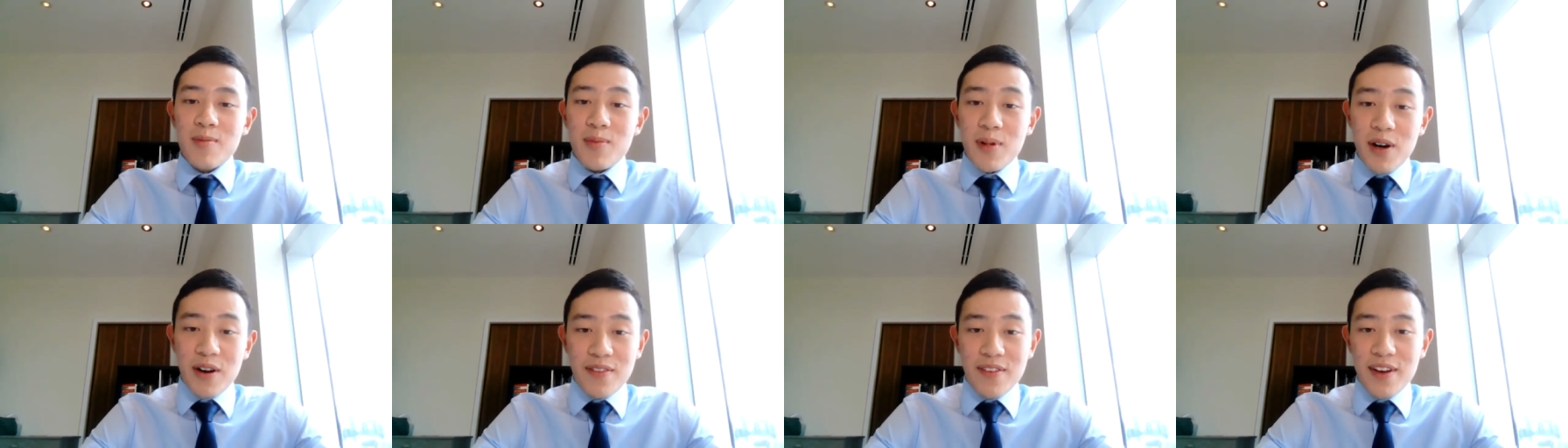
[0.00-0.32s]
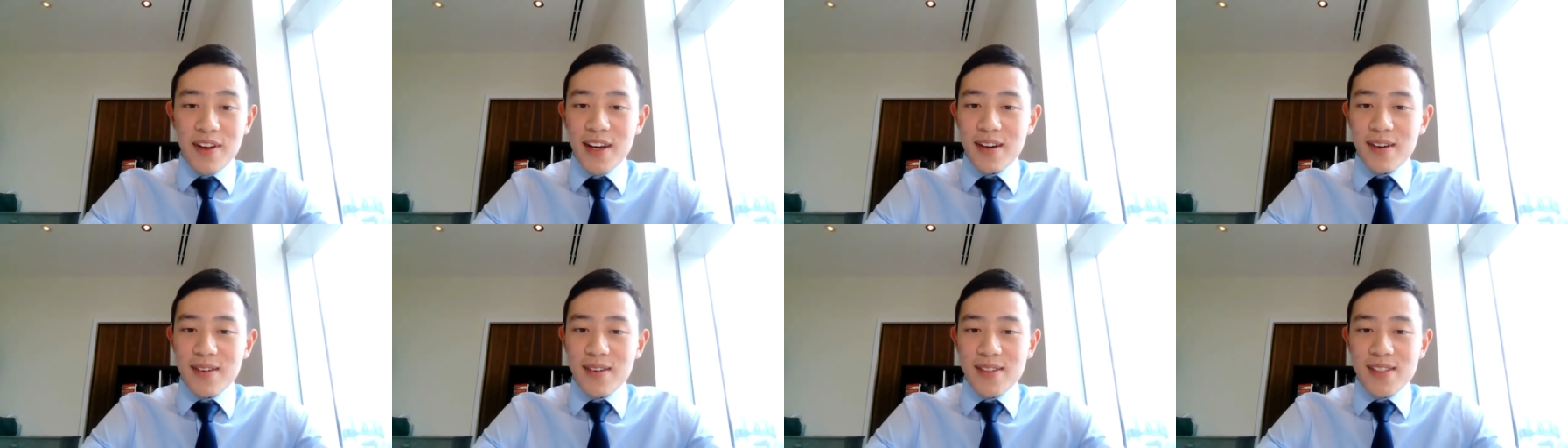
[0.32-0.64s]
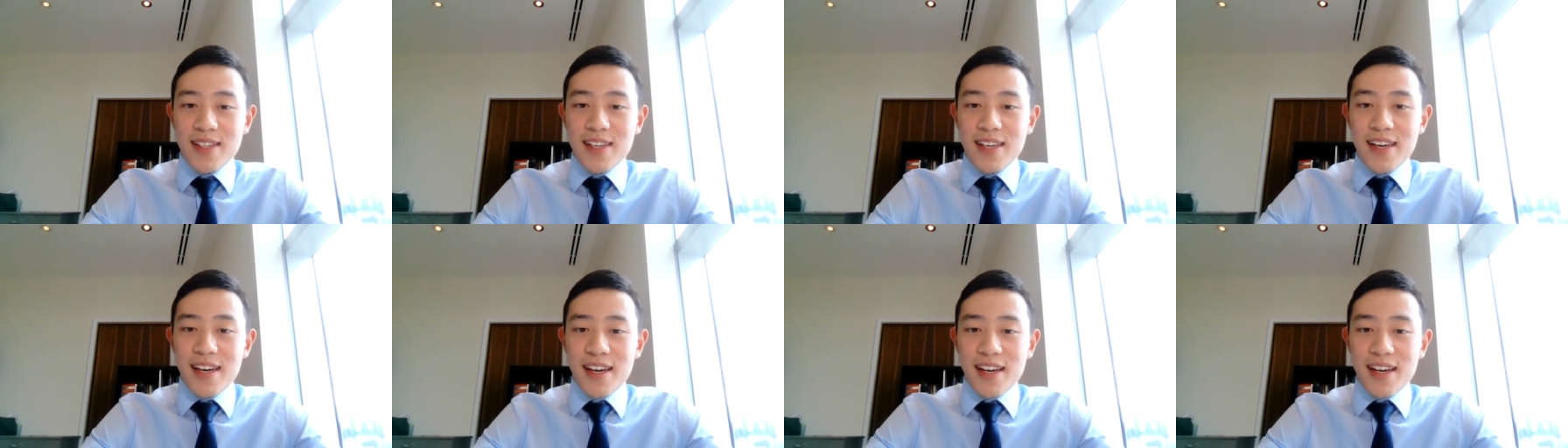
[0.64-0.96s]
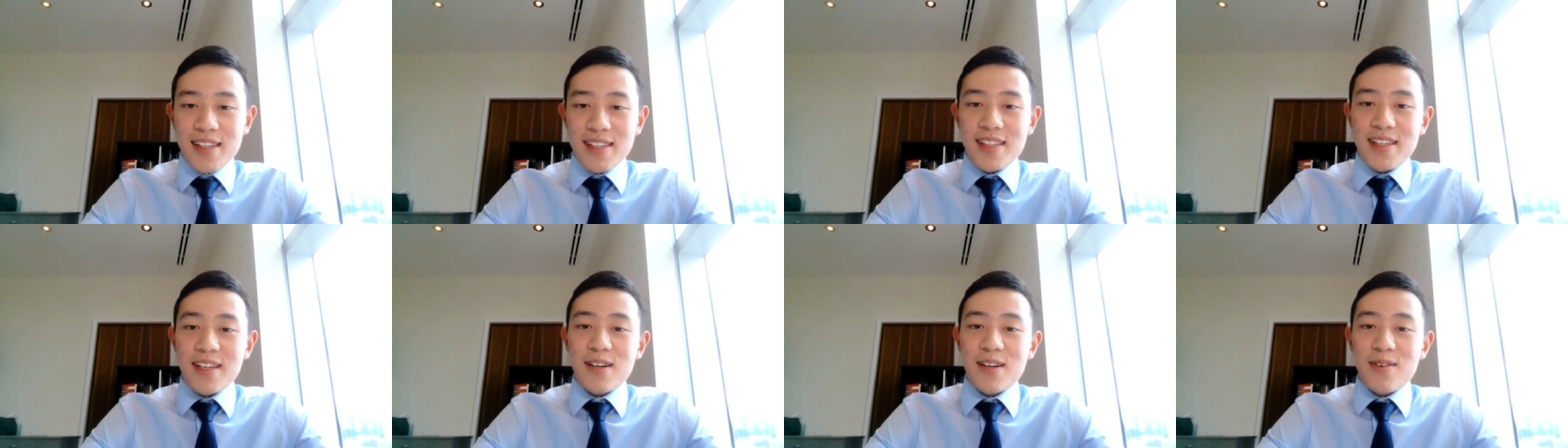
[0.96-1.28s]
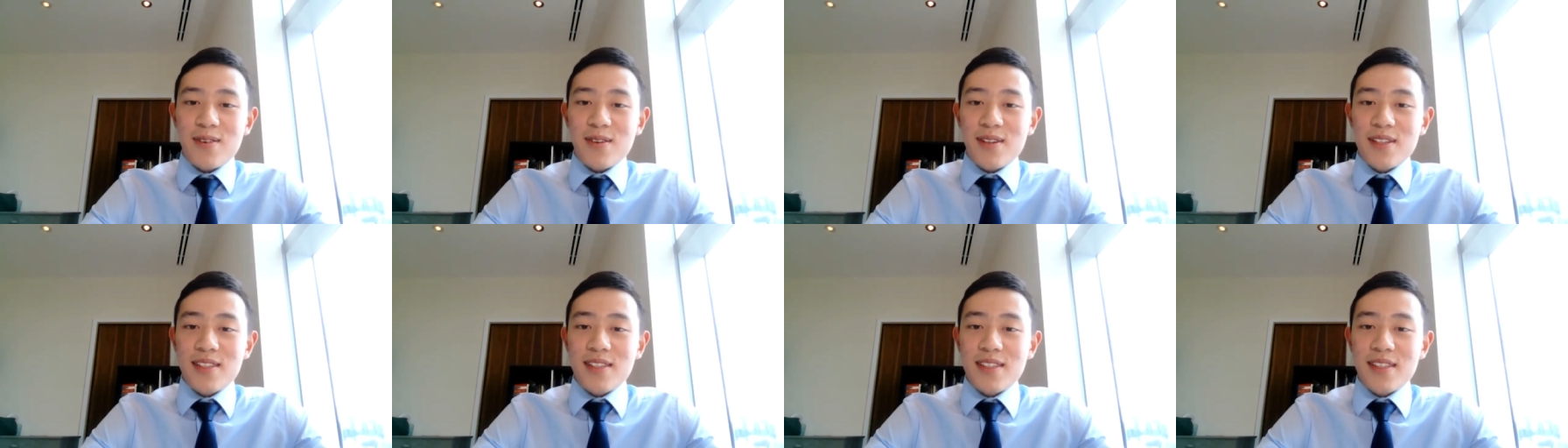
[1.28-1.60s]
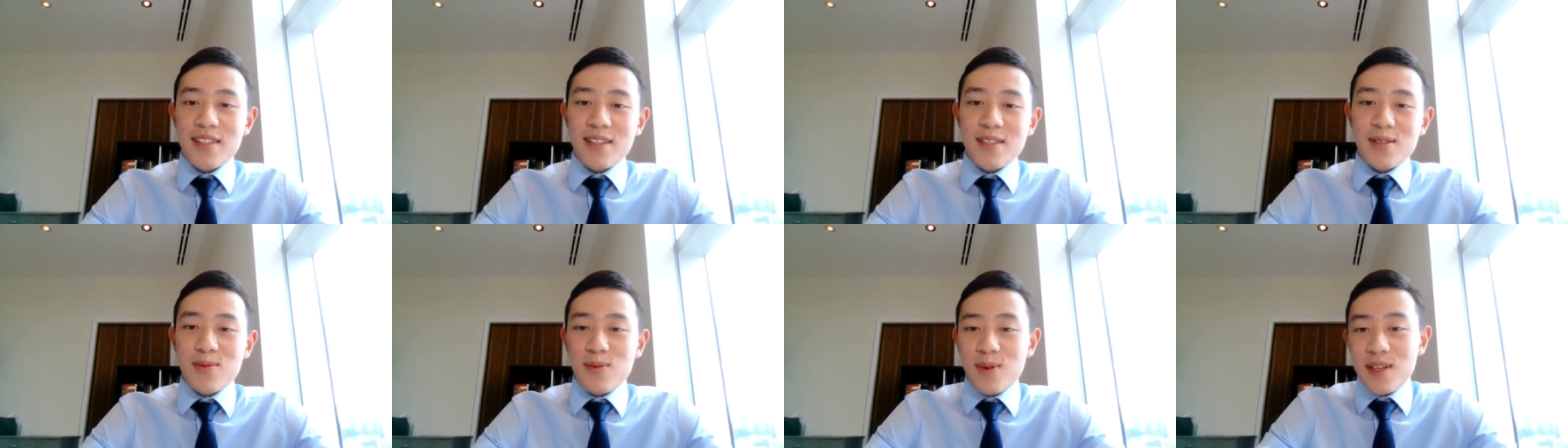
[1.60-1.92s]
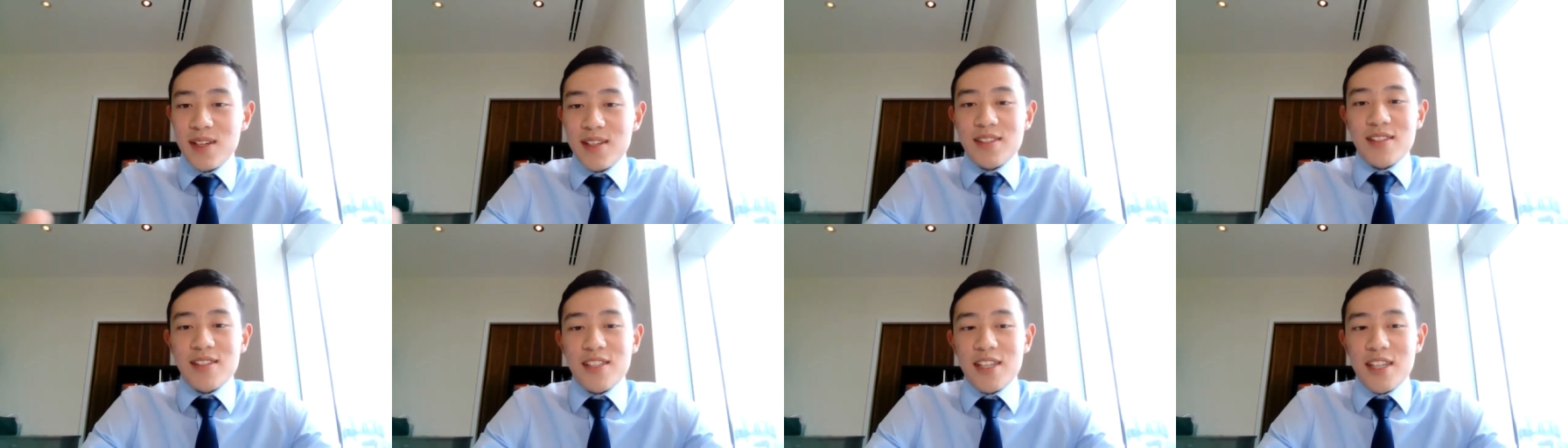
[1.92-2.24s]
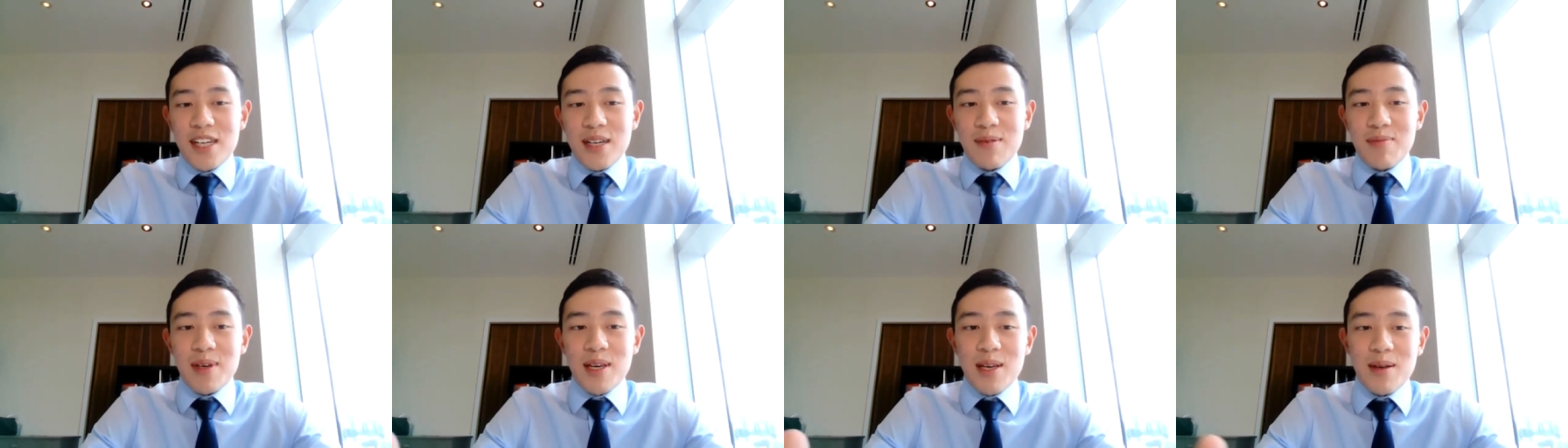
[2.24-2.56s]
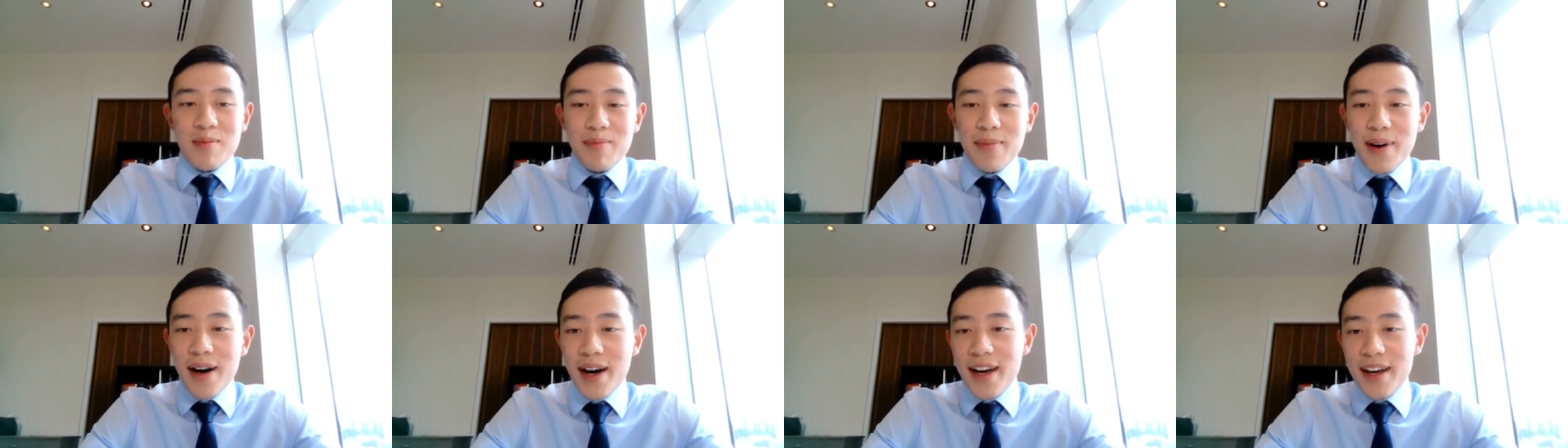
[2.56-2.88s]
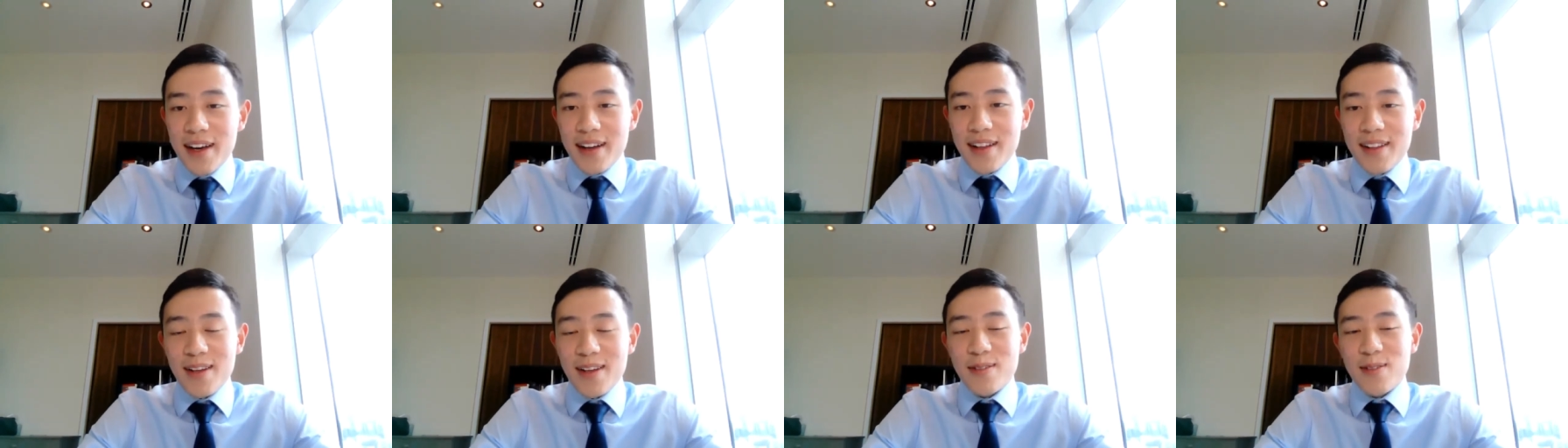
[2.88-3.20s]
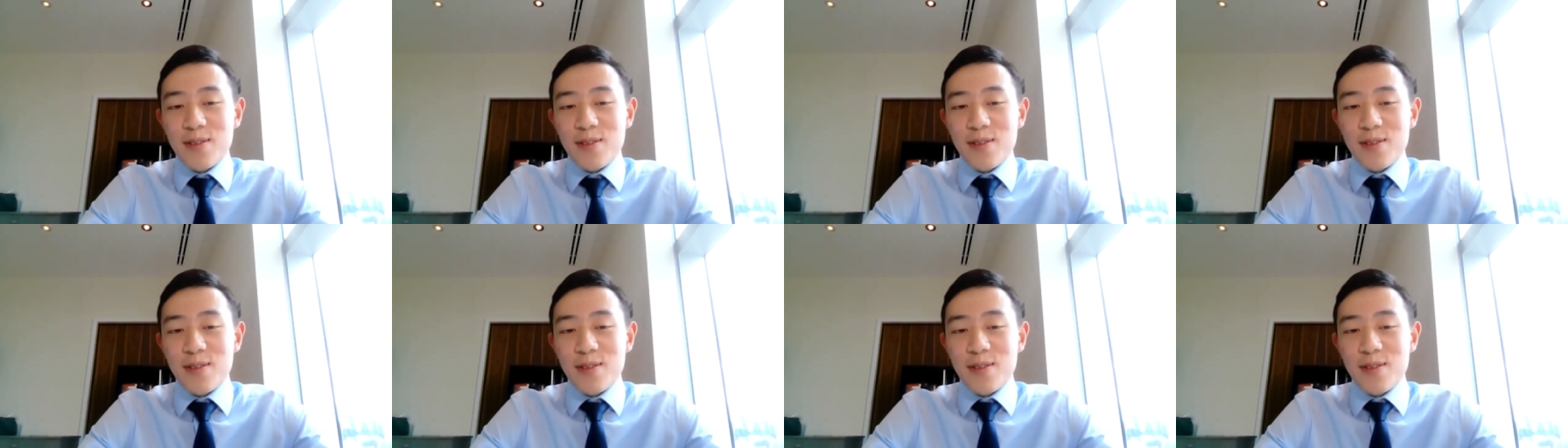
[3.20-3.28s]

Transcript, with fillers: private equity has increased Sweden's GDP by